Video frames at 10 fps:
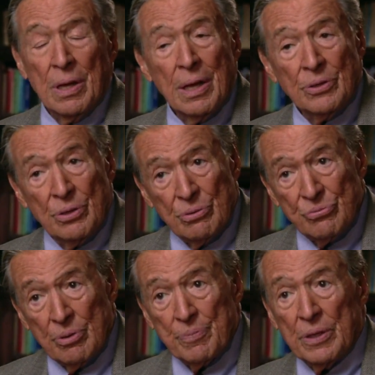And you know
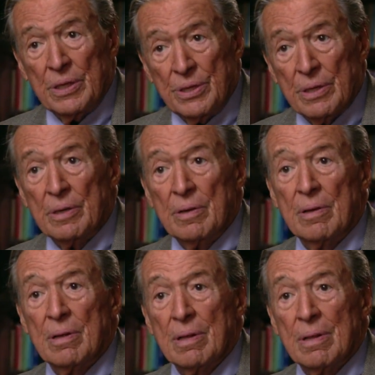something? He did.
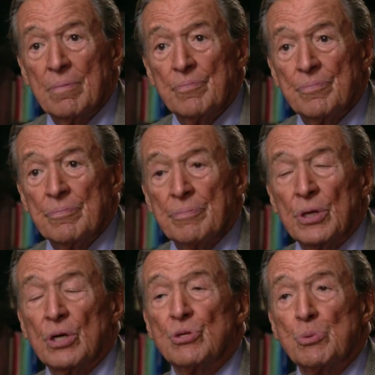
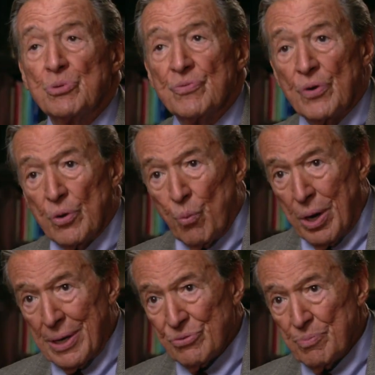Because he was a very
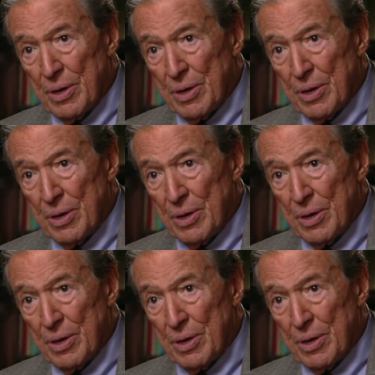wise